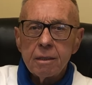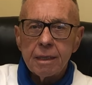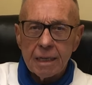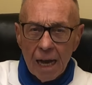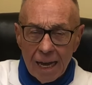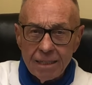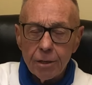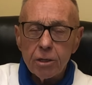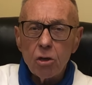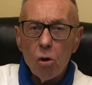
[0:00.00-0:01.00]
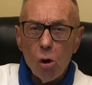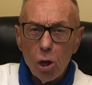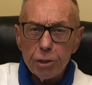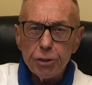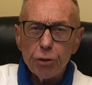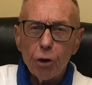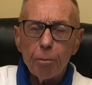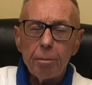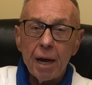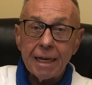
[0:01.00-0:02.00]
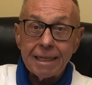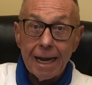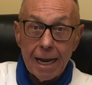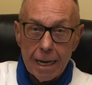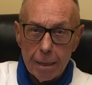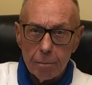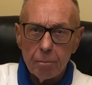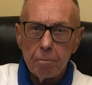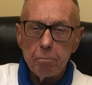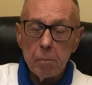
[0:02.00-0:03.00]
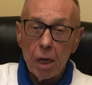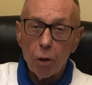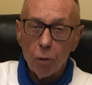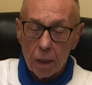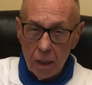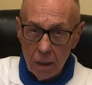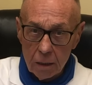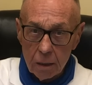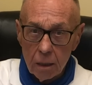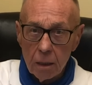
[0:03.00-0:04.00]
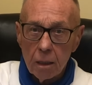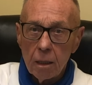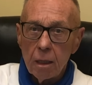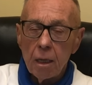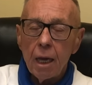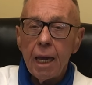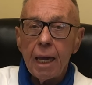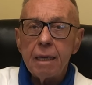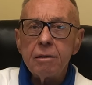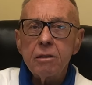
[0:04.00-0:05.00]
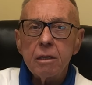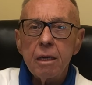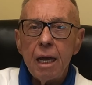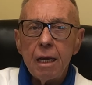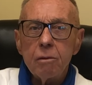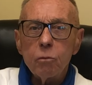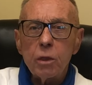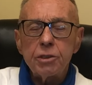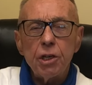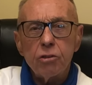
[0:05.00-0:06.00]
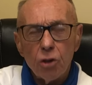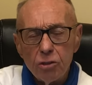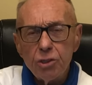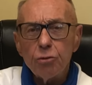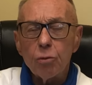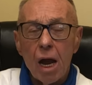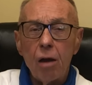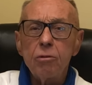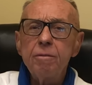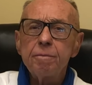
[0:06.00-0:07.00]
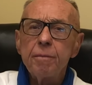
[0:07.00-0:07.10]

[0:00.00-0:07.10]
The gardener calls her by name, Mary. And when she turns around